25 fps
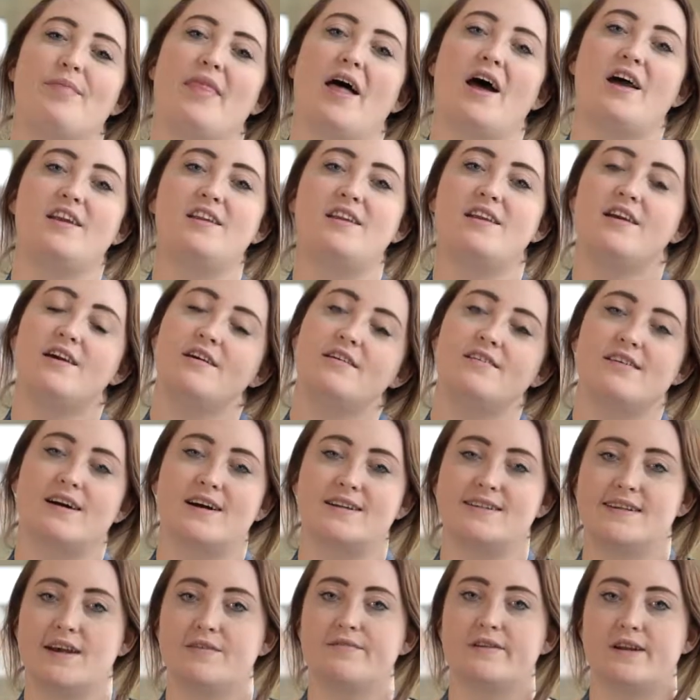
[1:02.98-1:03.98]
I knew that I
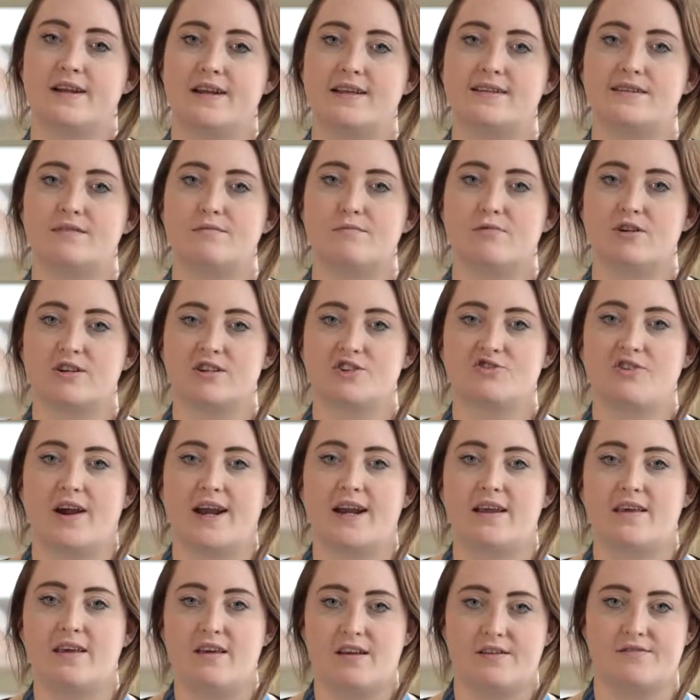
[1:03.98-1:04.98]
definitely didn't want to train
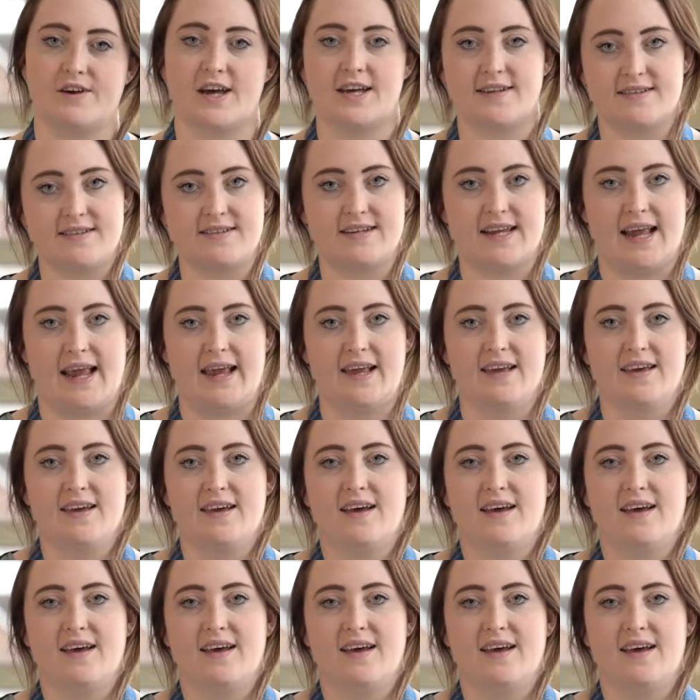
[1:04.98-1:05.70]
at university.